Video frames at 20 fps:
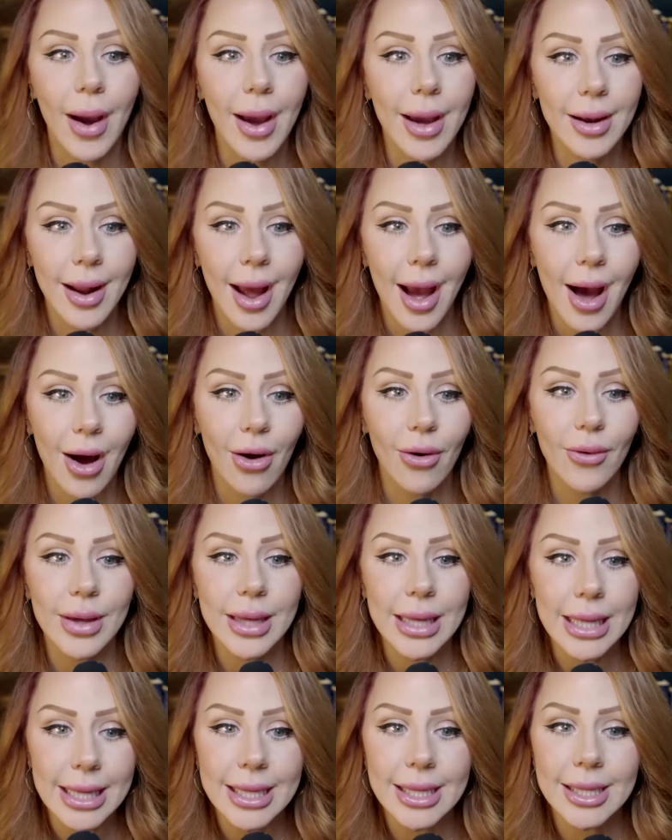and how
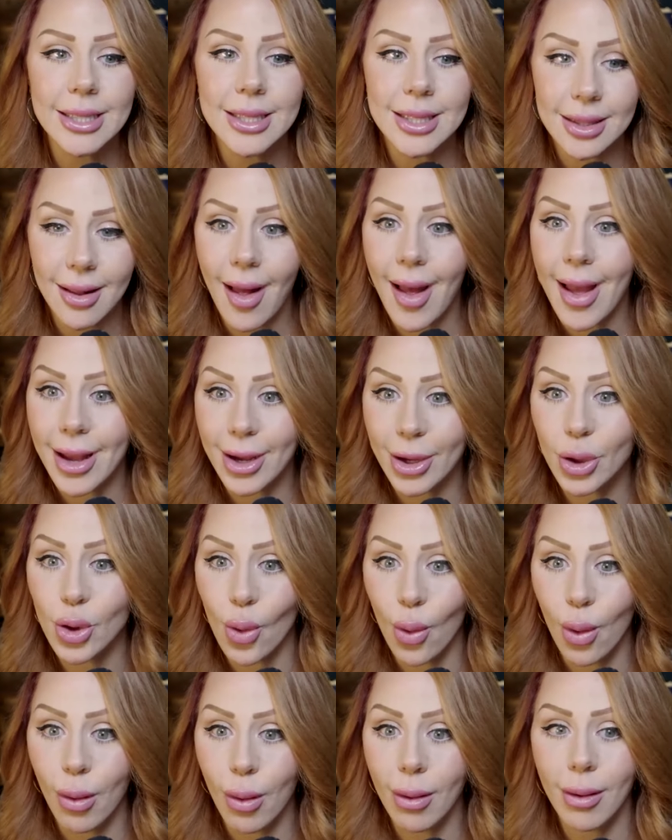he's like
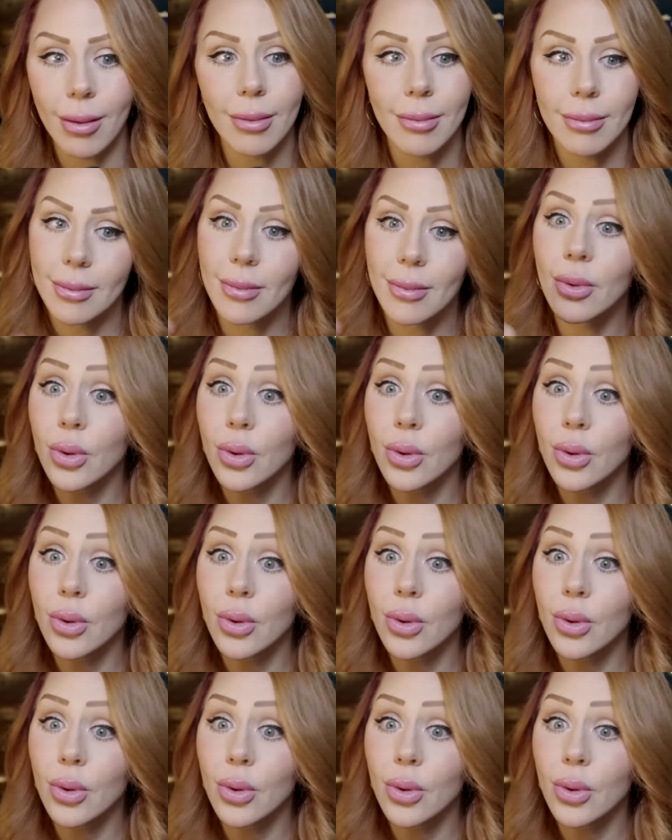your